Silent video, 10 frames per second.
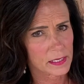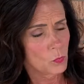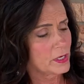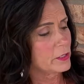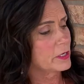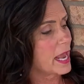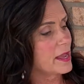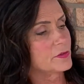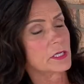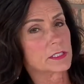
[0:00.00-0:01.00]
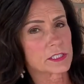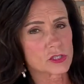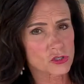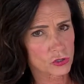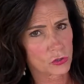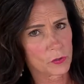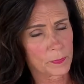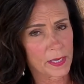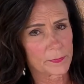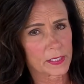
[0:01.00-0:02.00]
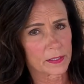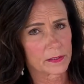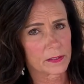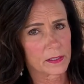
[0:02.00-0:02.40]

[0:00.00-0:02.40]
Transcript: We could have an additional pumpkin